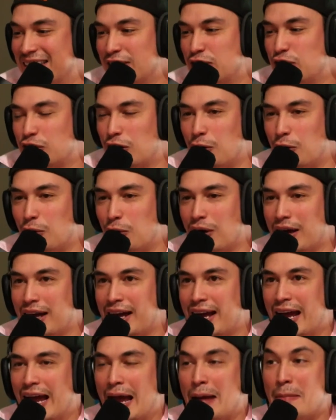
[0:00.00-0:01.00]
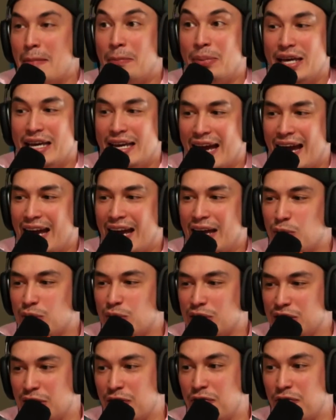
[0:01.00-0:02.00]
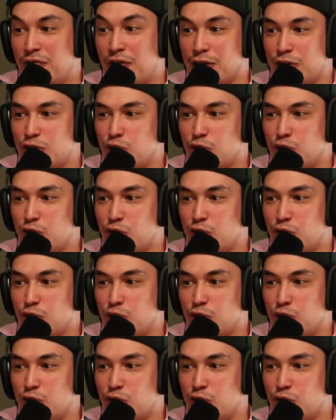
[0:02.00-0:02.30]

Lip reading: So MPA was the first